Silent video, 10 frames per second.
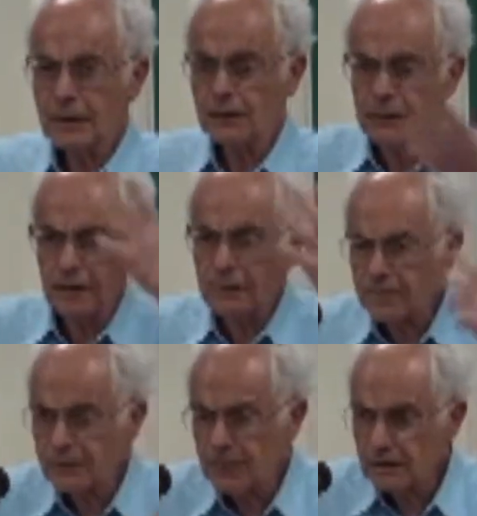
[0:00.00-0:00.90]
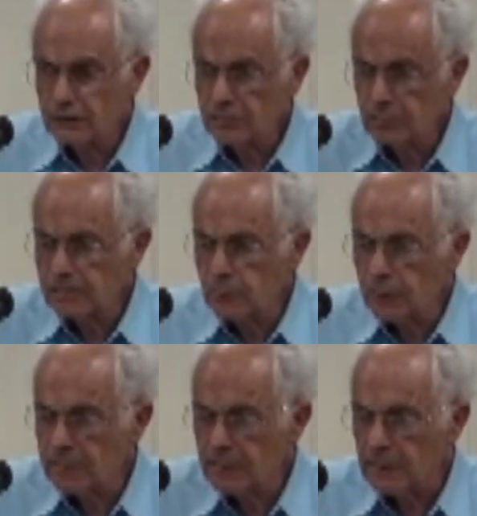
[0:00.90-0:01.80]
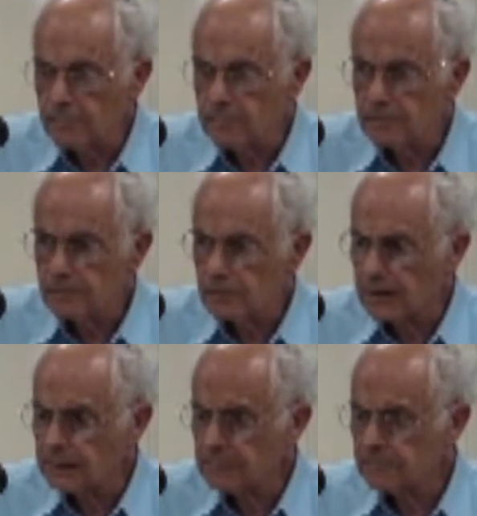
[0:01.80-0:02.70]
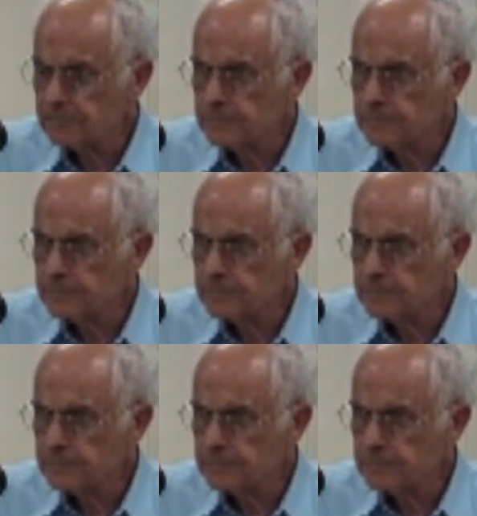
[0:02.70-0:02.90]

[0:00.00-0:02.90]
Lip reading: if there's a secret between them, right?